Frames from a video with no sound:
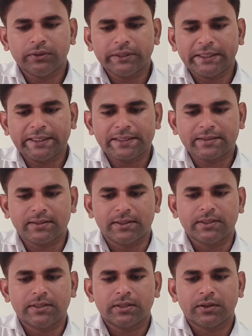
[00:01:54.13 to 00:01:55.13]

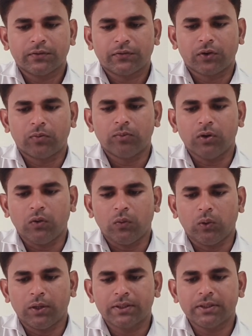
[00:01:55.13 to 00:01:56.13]
integers from
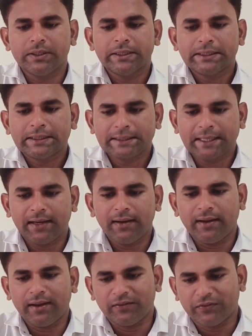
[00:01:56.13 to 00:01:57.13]
1 till
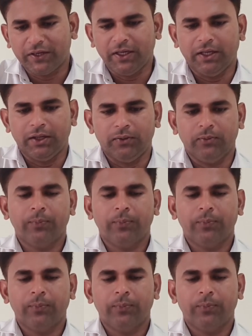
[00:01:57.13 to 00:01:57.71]
infinity.